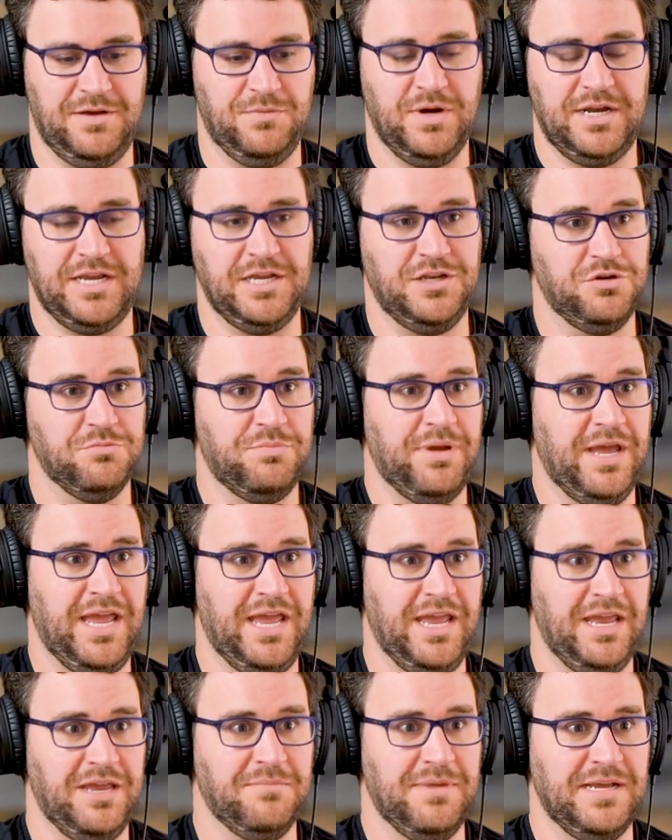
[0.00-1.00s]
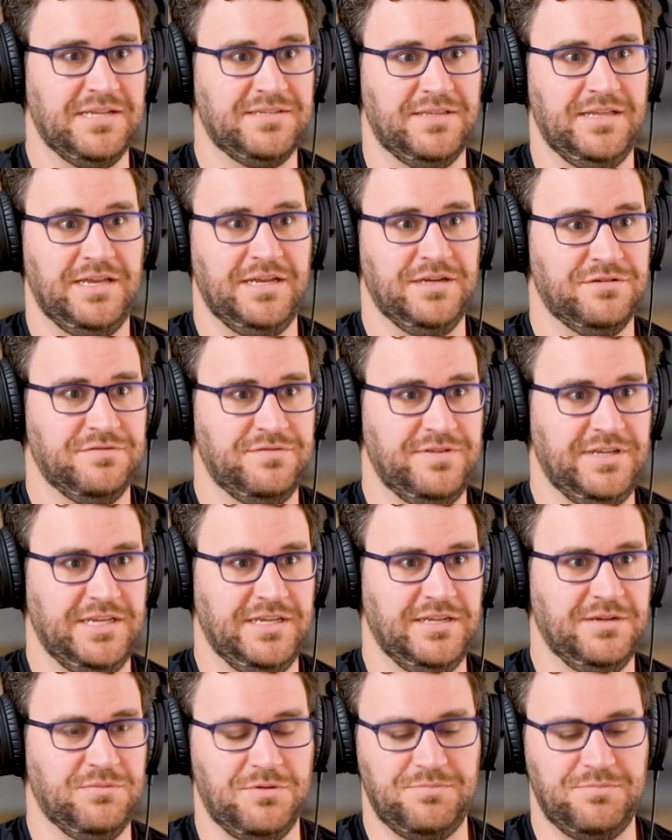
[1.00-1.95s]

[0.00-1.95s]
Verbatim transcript: what can you pay based on the AOV?